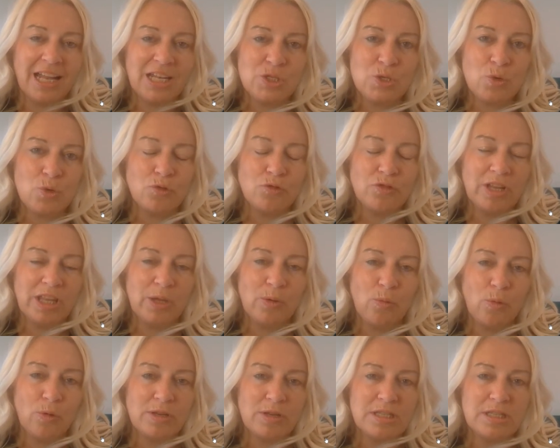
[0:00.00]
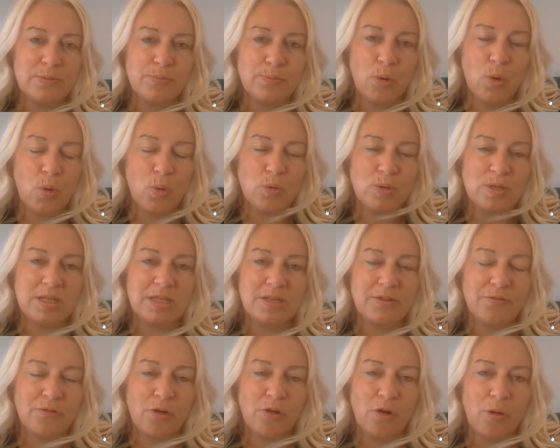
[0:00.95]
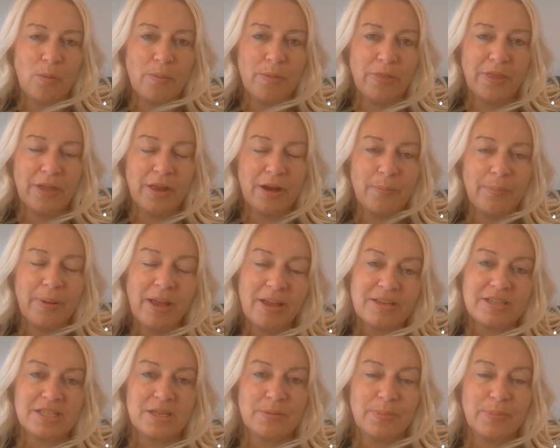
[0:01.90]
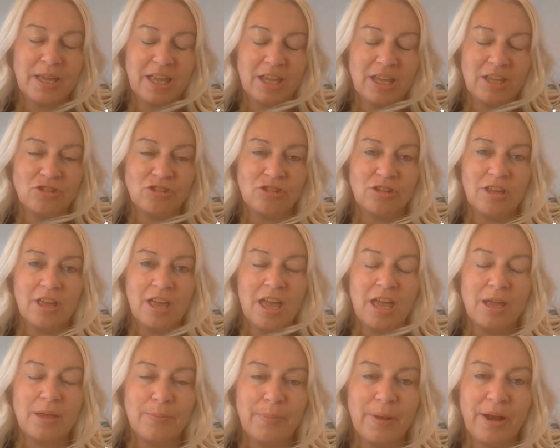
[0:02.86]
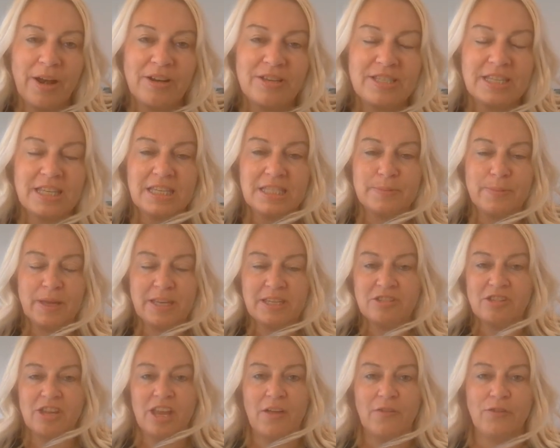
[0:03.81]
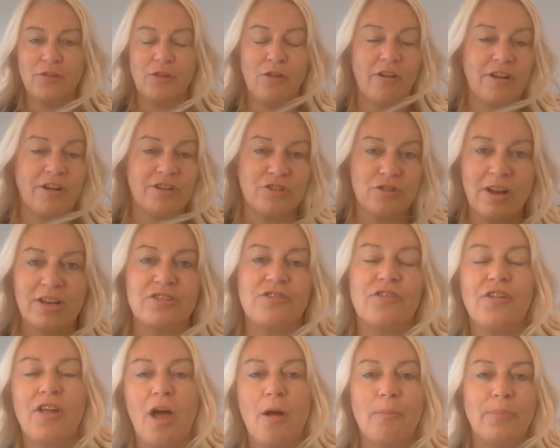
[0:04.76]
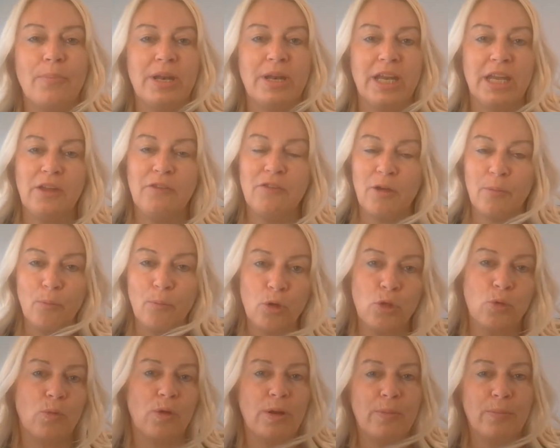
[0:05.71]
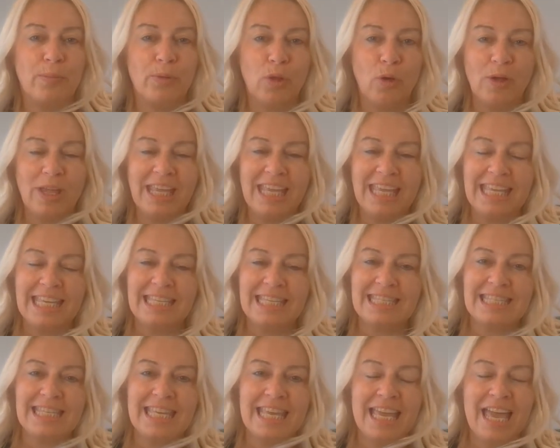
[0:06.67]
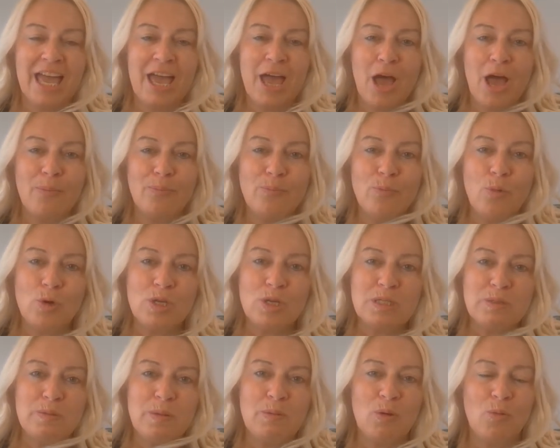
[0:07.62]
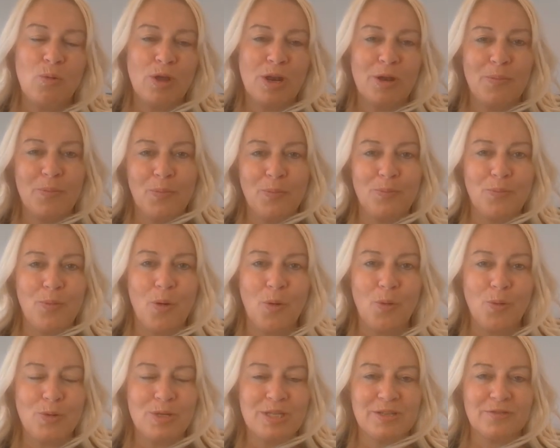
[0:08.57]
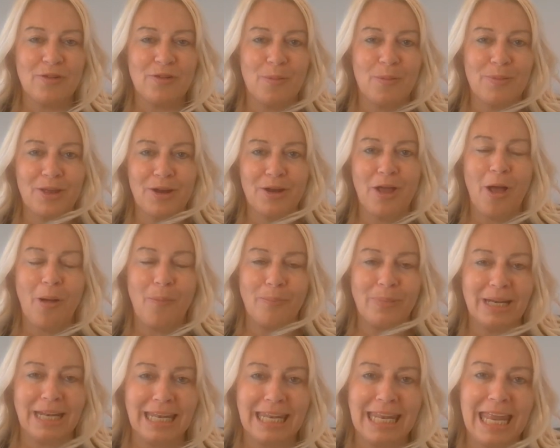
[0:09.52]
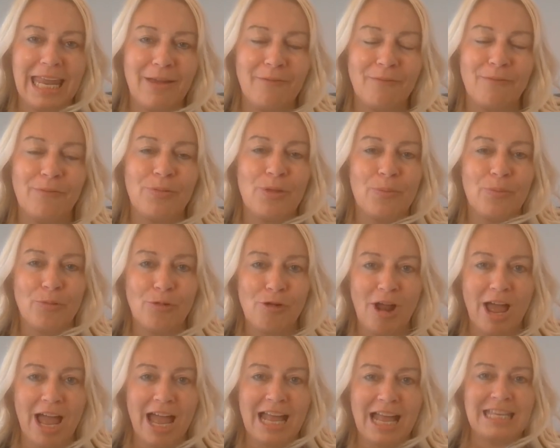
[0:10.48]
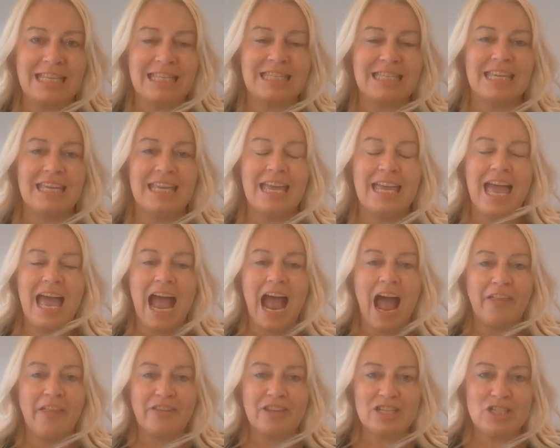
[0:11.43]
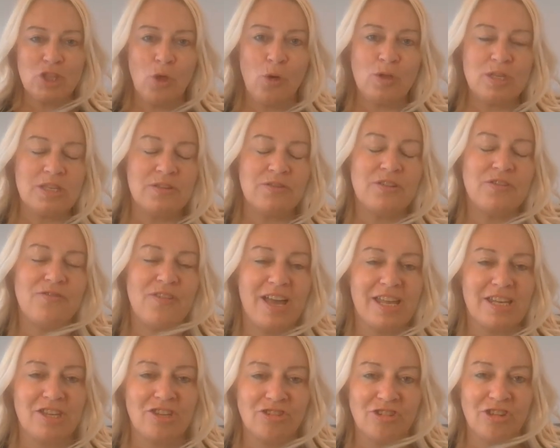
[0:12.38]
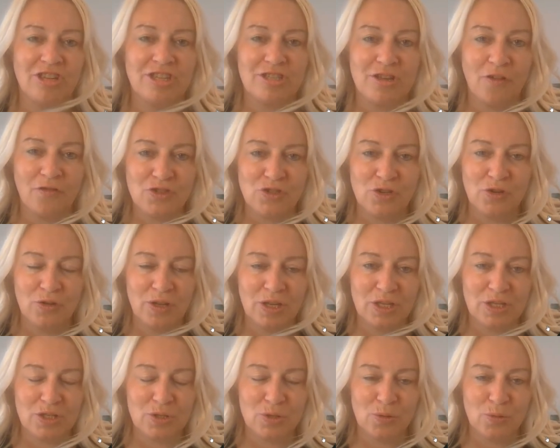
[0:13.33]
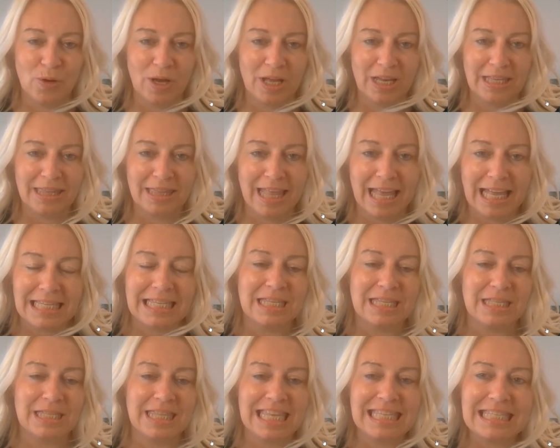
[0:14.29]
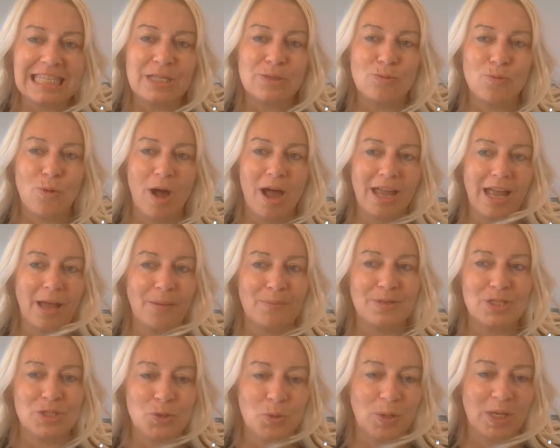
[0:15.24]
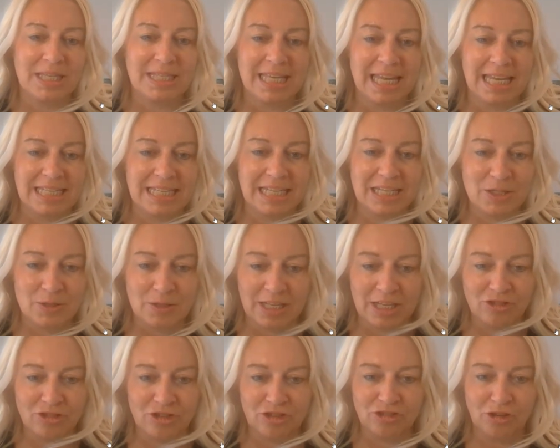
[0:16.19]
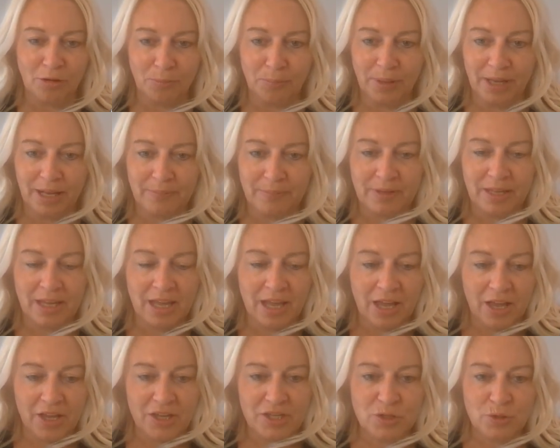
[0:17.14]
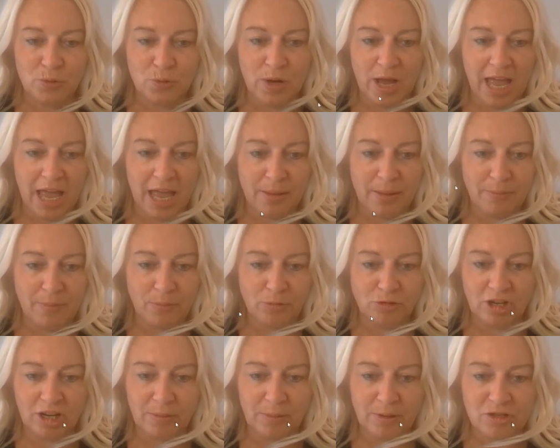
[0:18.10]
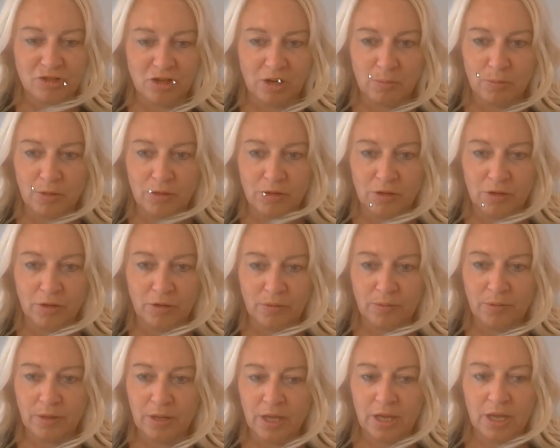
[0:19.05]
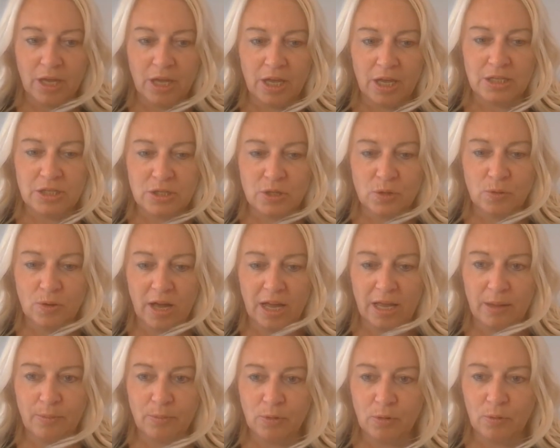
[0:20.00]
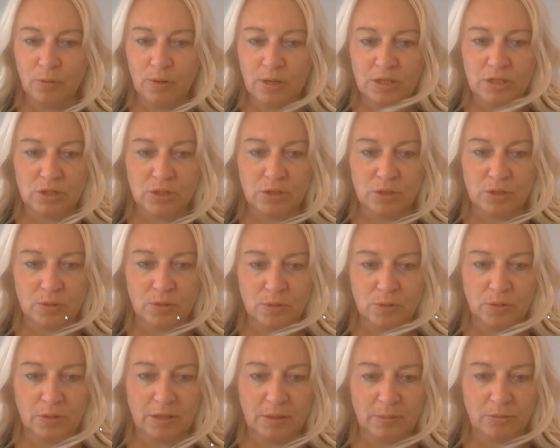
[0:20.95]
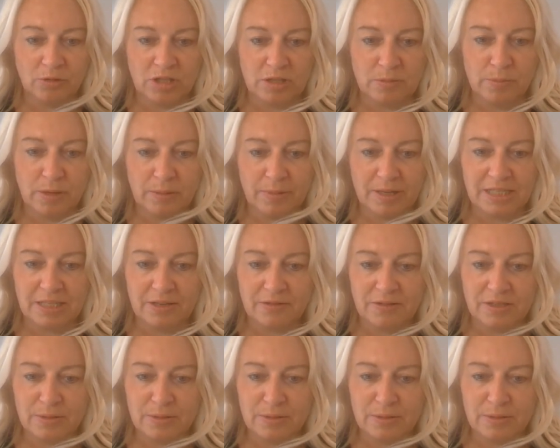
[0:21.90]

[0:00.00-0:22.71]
don't really want to post from their personal page. Especially if you're a director of a company, you've got more than one employees. Most people want to post from their company name, from the brand, and there's lots of advantages of doing so. And this is why I'm so excited. So let's just jump in. So I'm sharing my screen with you. So I'm going to just make myself